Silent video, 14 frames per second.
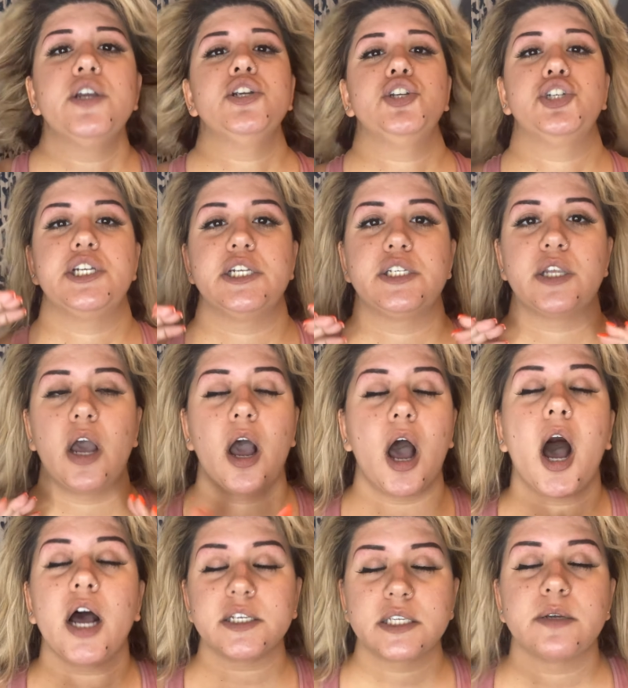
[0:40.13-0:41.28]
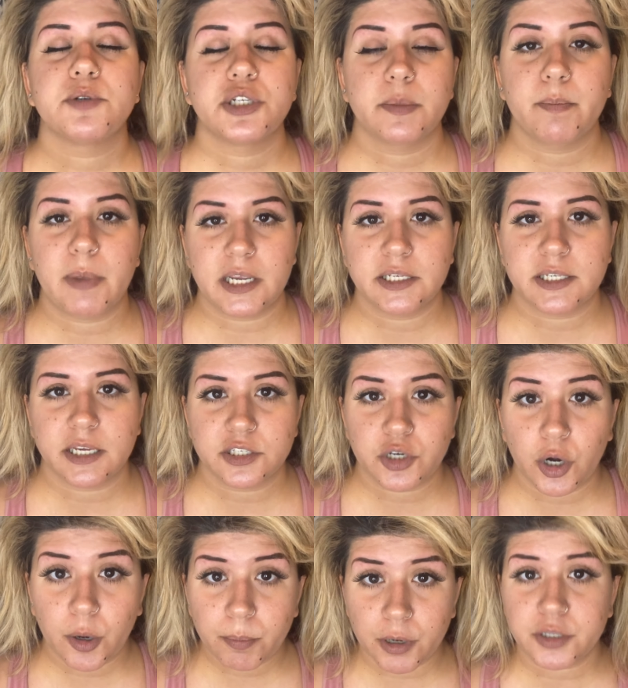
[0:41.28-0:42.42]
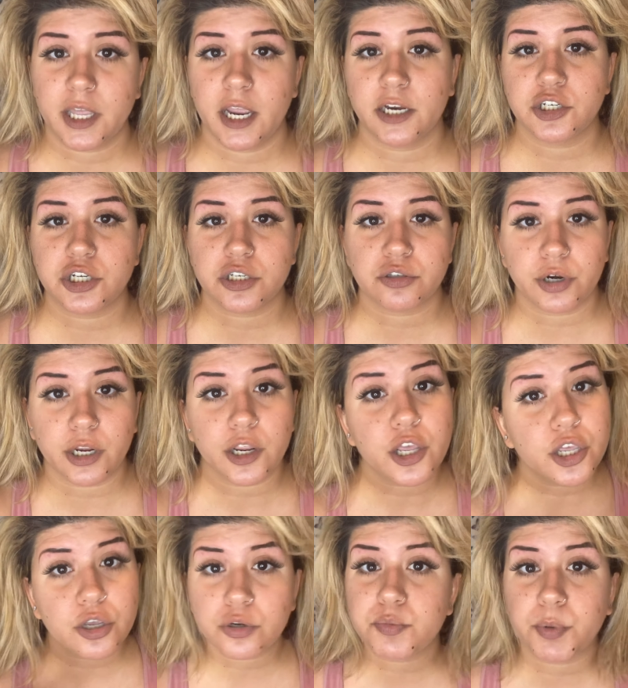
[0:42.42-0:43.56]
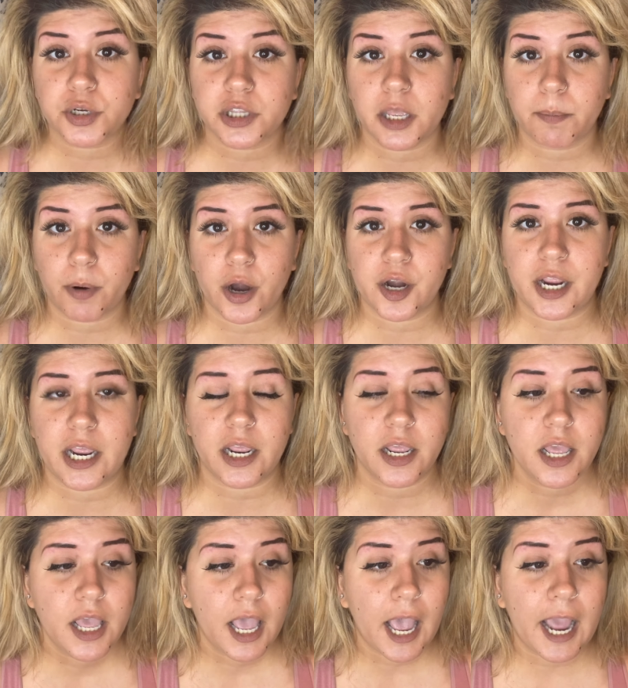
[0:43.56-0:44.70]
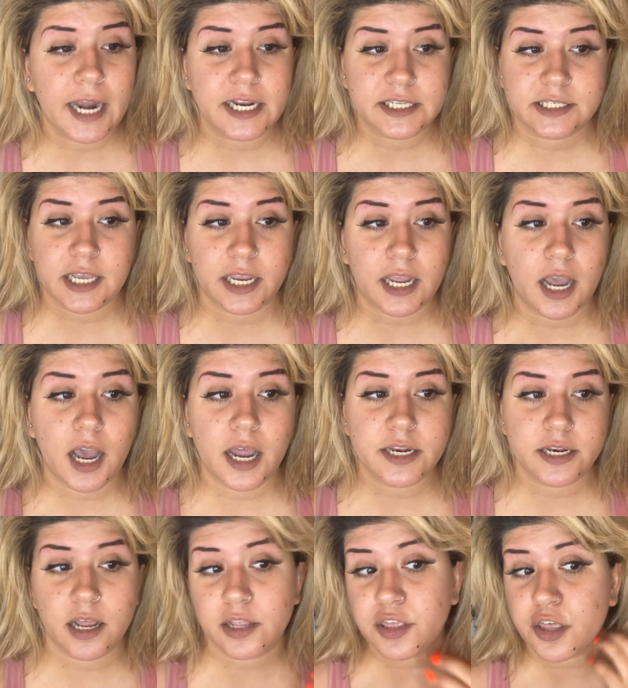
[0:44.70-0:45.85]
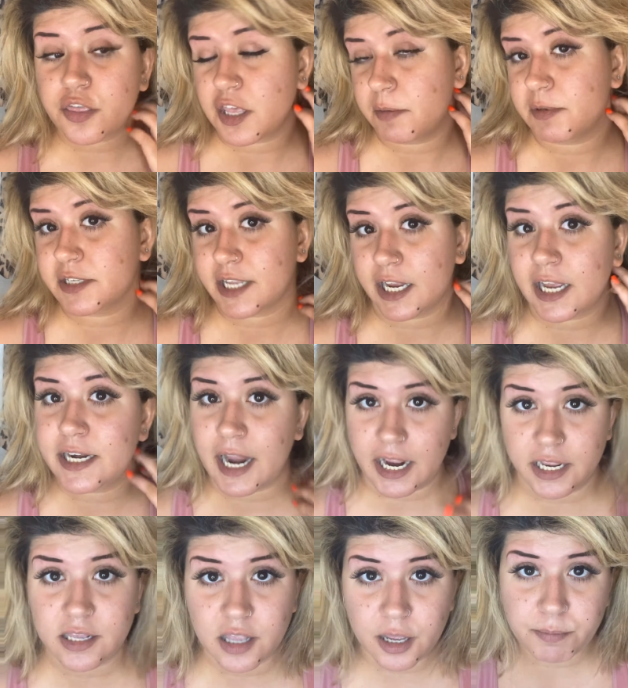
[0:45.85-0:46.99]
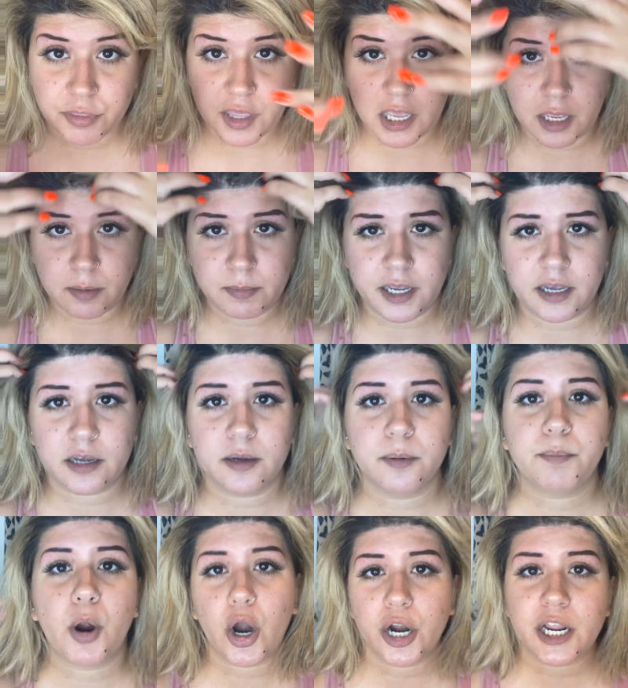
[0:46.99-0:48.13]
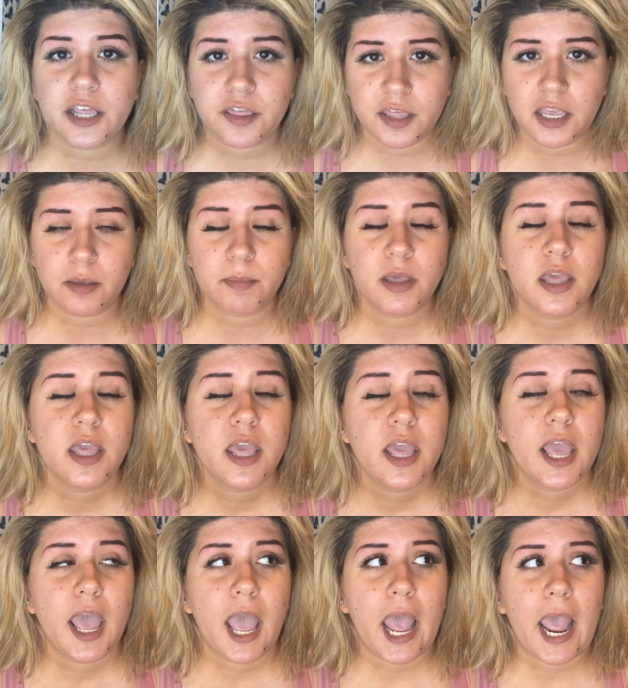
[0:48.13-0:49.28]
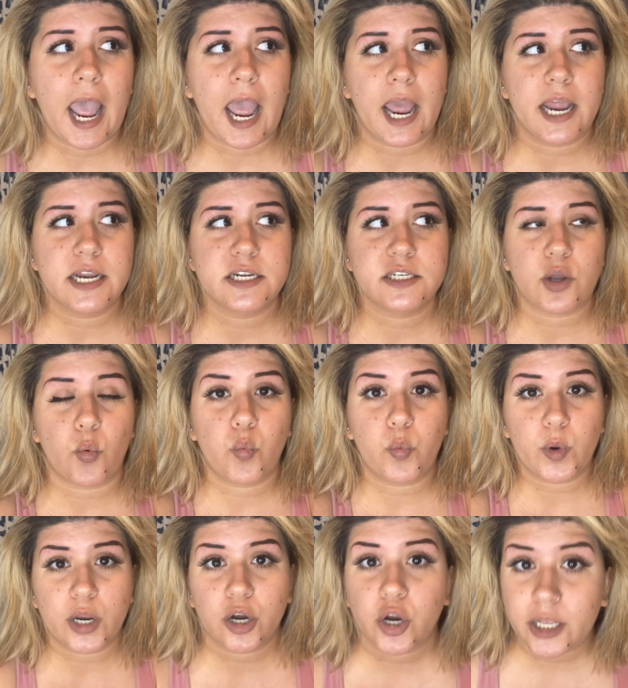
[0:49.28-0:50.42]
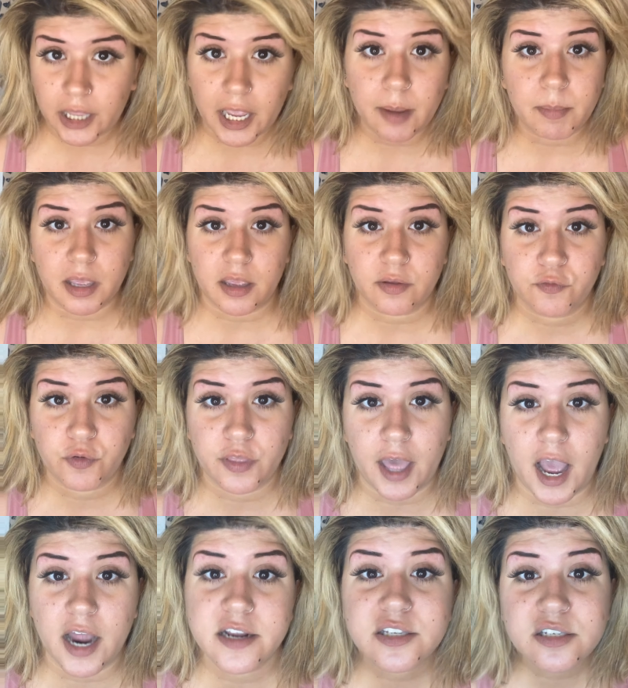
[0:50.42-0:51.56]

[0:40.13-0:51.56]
She's awesome. She's amazing. It's her birthday and she's throwing a huge birthday party, and it's like the theme is like a nightclub theme, like a party theme, and we're glamming for that.